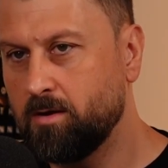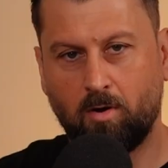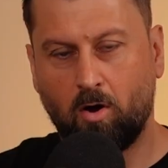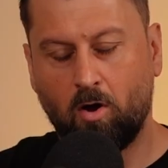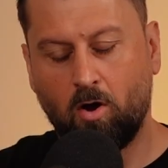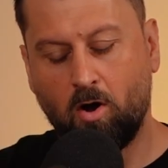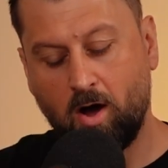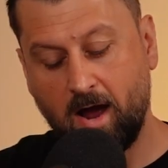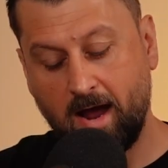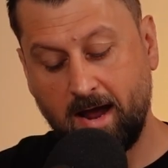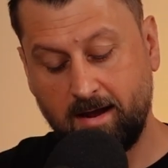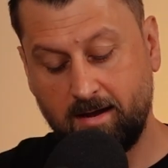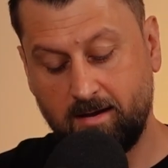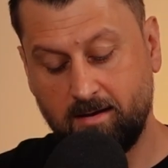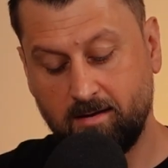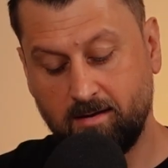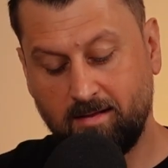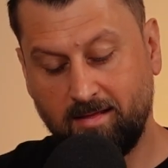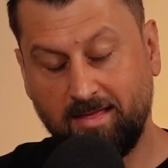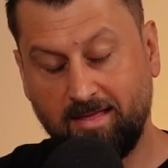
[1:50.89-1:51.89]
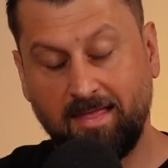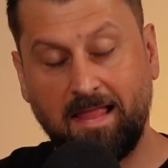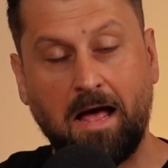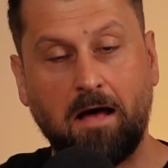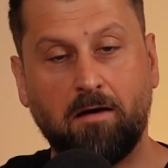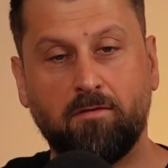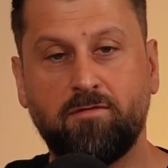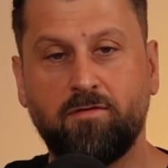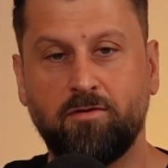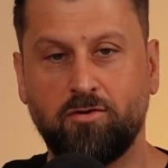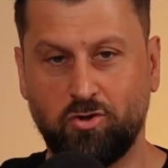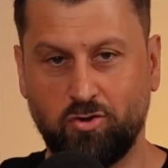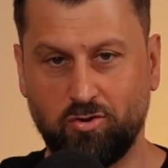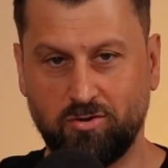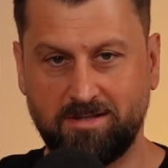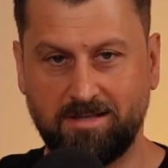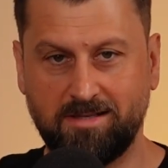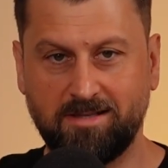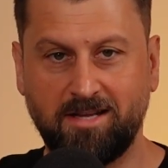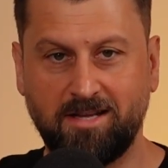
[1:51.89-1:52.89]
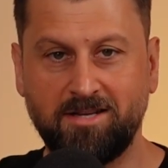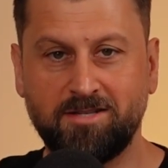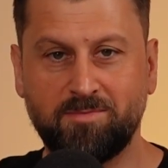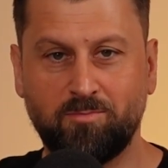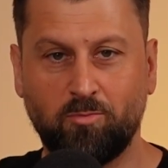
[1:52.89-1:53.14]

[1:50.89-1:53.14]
I love using lender's